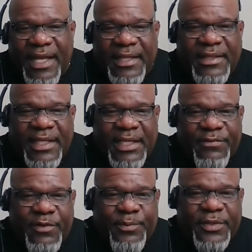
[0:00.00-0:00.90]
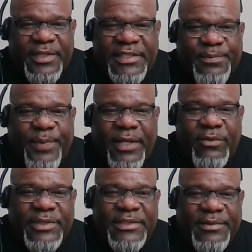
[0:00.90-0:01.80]
I think if you put these
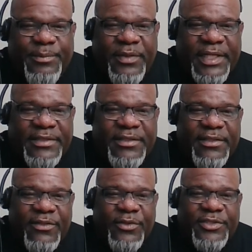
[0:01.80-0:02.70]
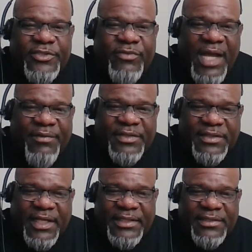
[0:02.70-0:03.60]
penalties in place, lose your driver's
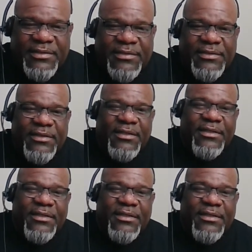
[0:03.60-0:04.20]
license.